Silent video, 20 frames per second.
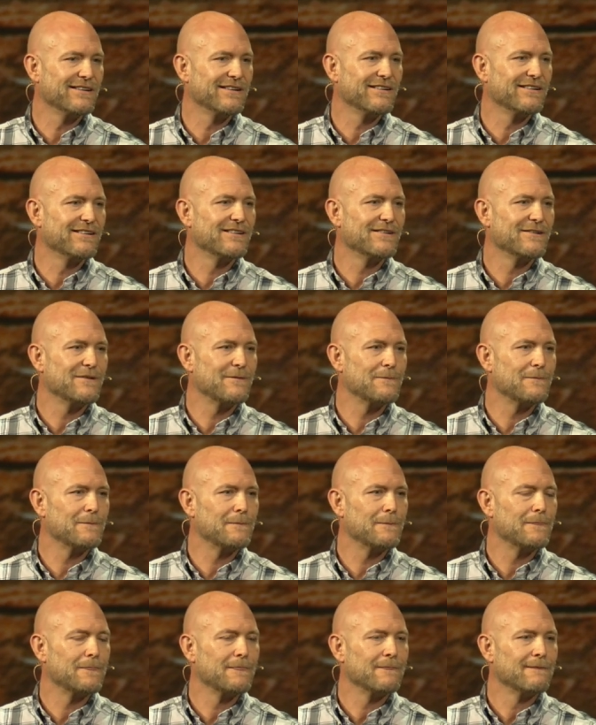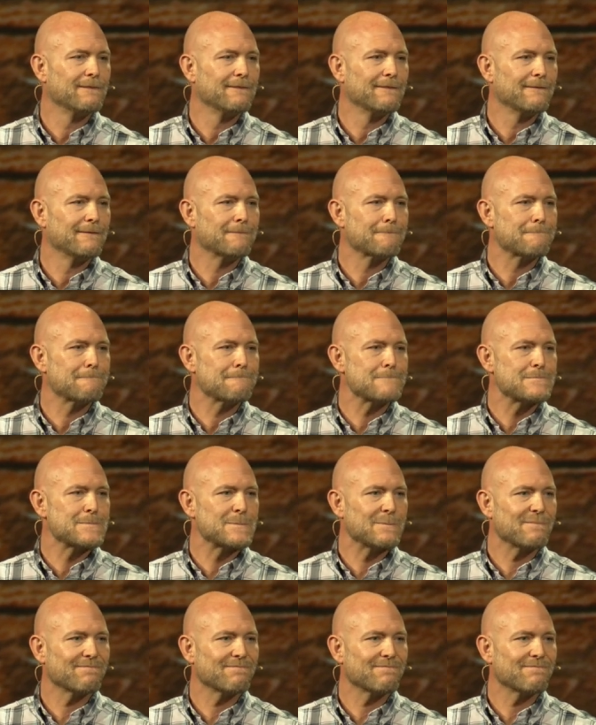(no one is talking)